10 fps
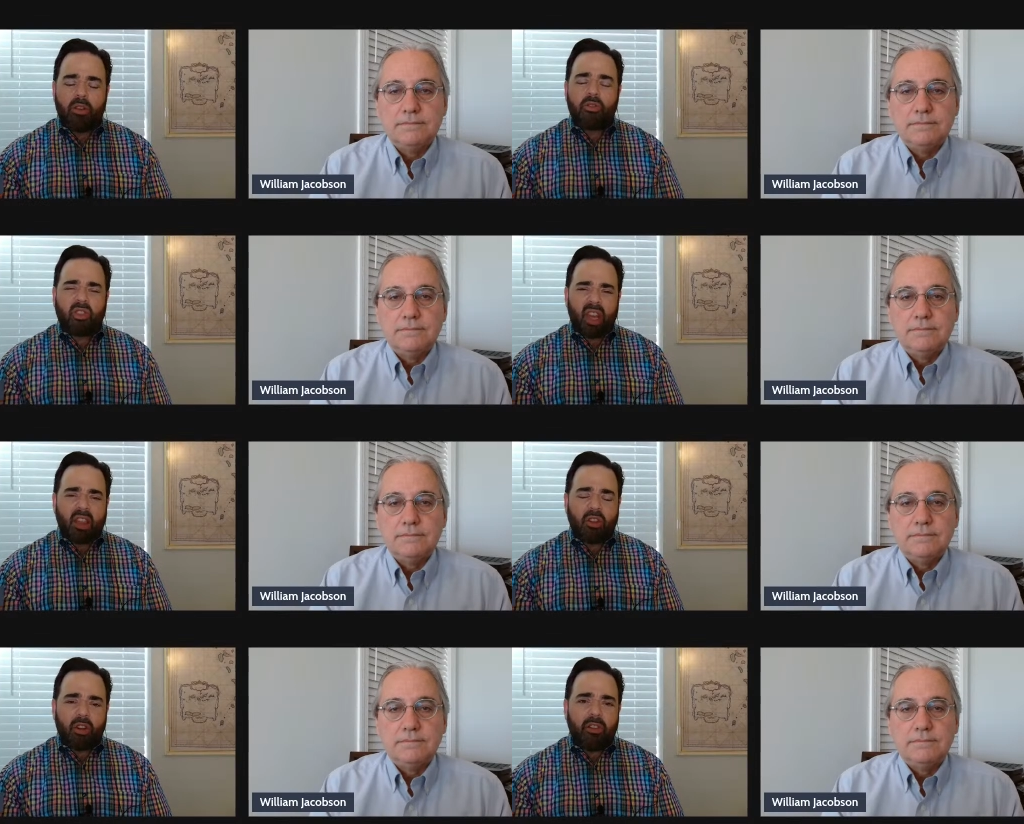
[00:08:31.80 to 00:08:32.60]
Speaker 1: you see
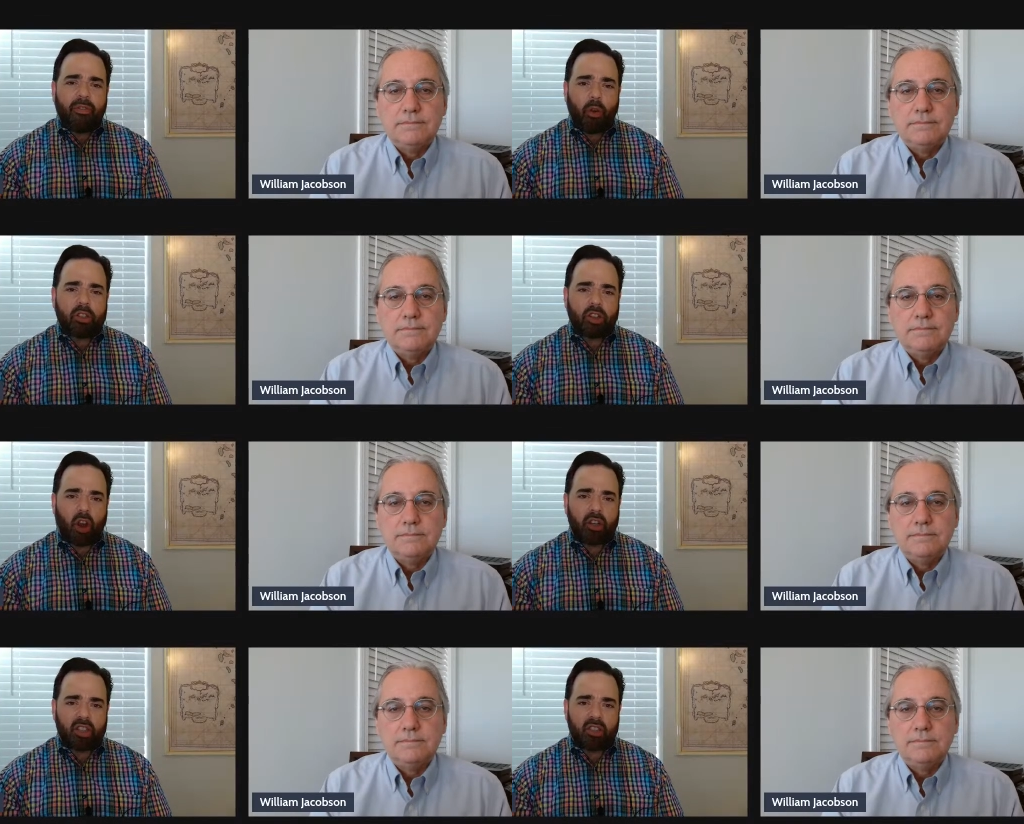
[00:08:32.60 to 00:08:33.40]
thirty four
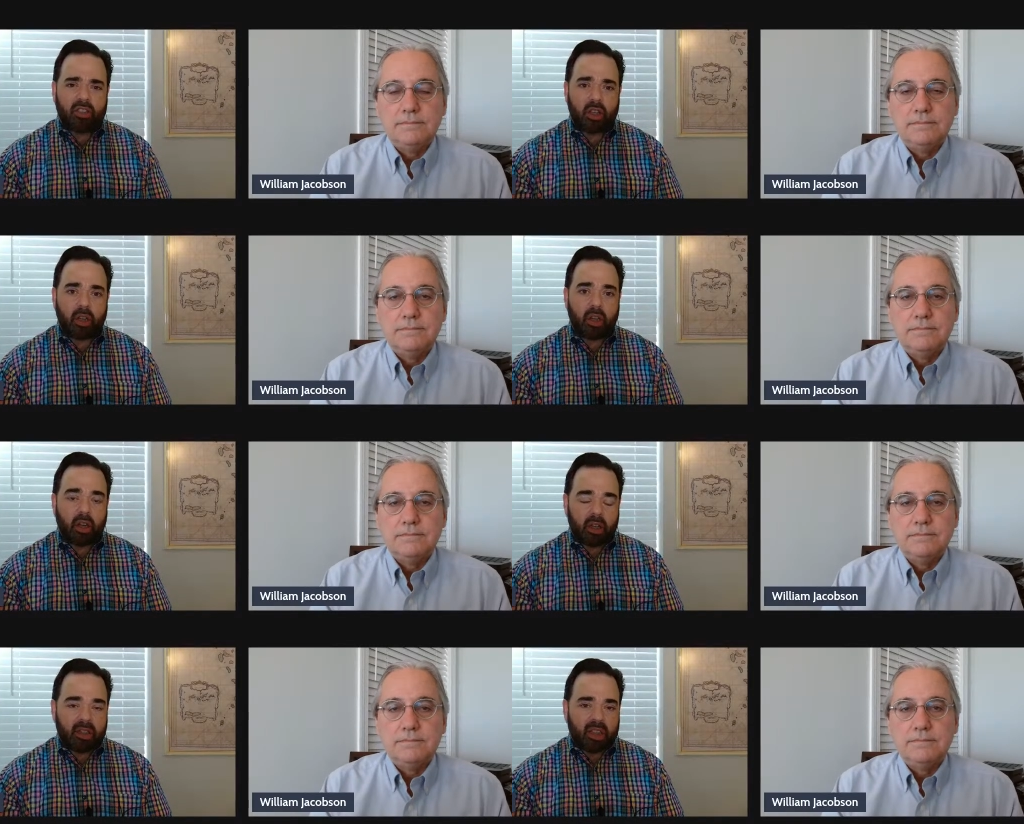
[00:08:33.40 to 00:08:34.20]
charges,
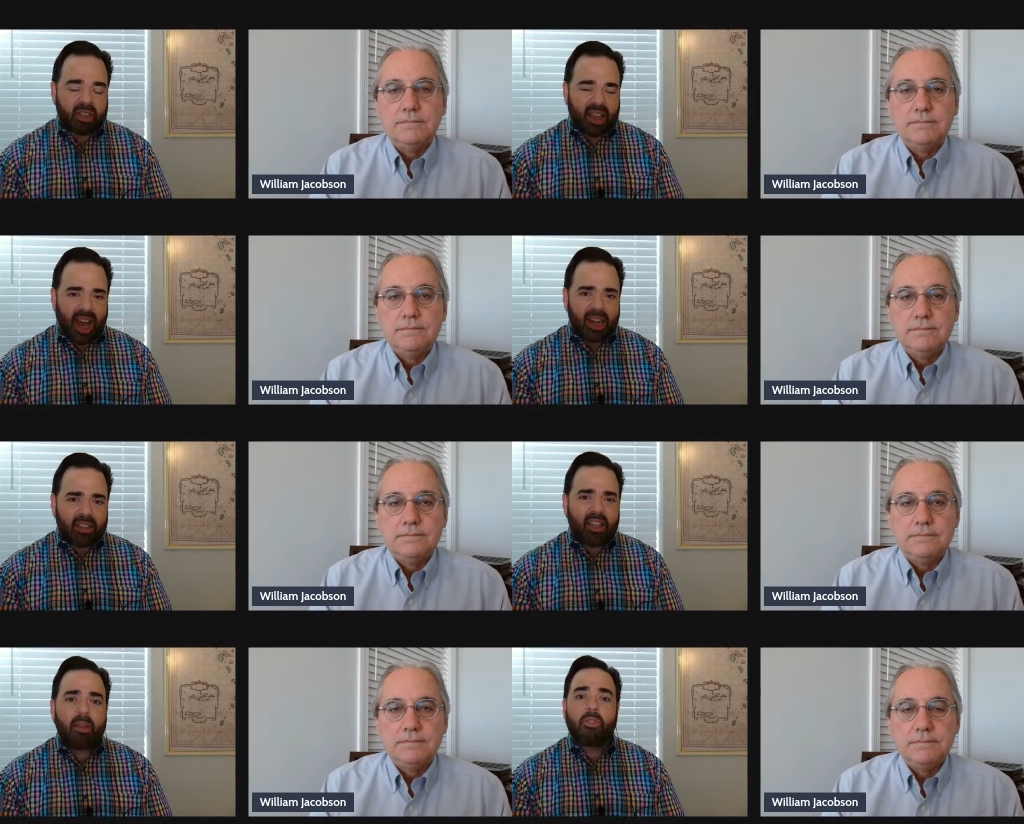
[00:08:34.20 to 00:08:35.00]
does that
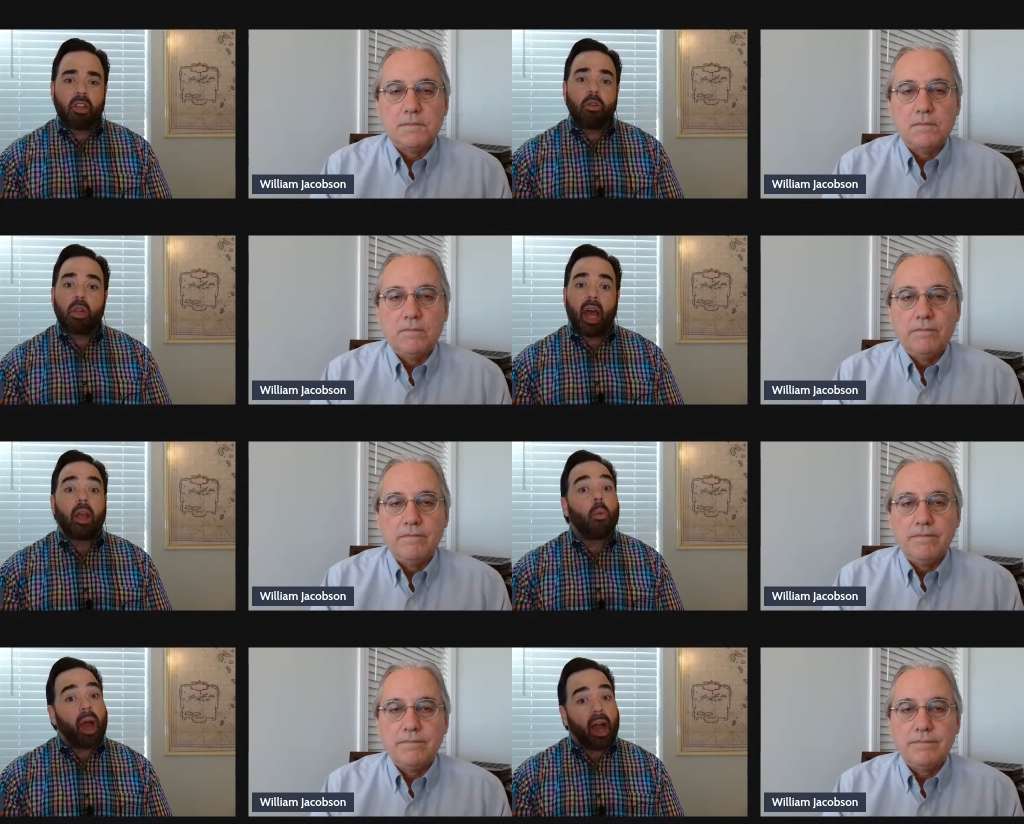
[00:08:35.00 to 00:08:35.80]
seem to you
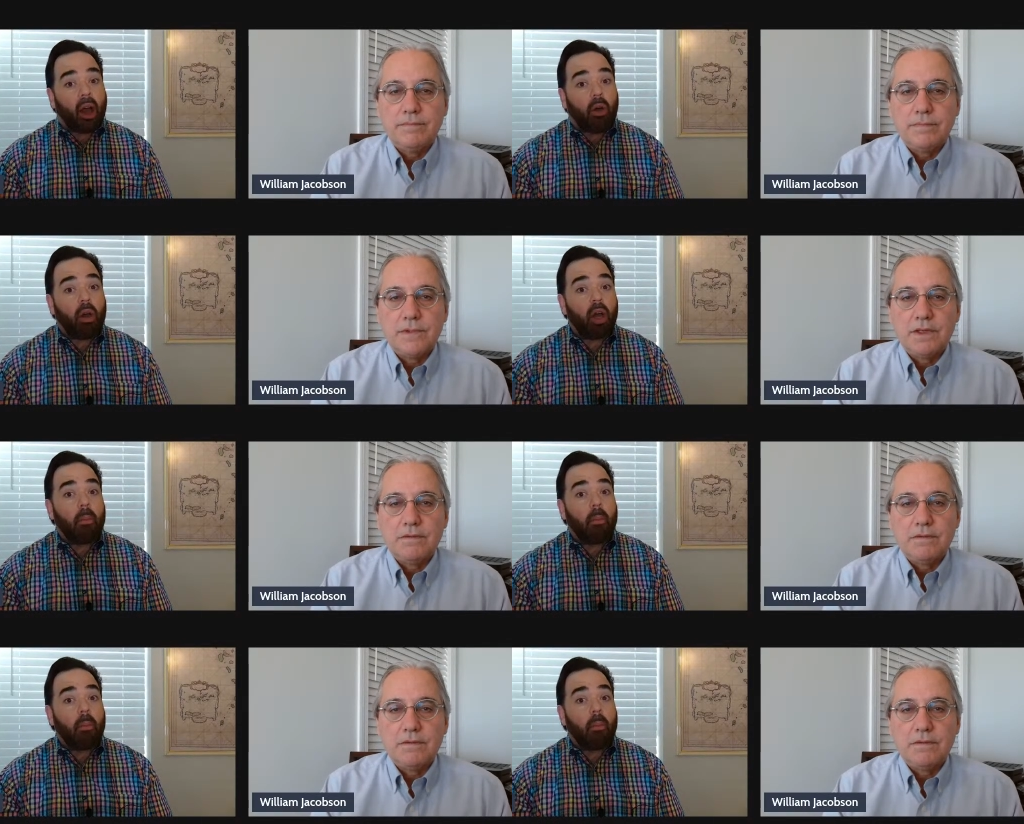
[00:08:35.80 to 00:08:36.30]
like wow?